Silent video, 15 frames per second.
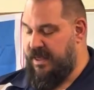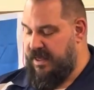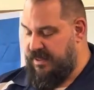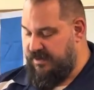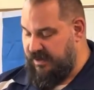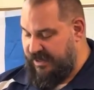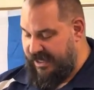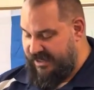
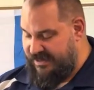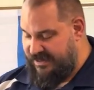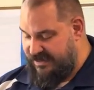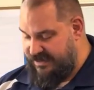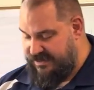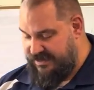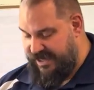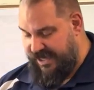So let us
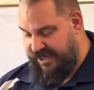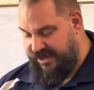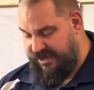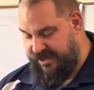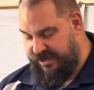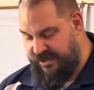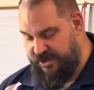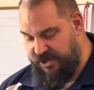take
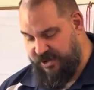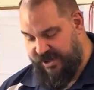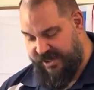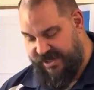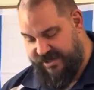a look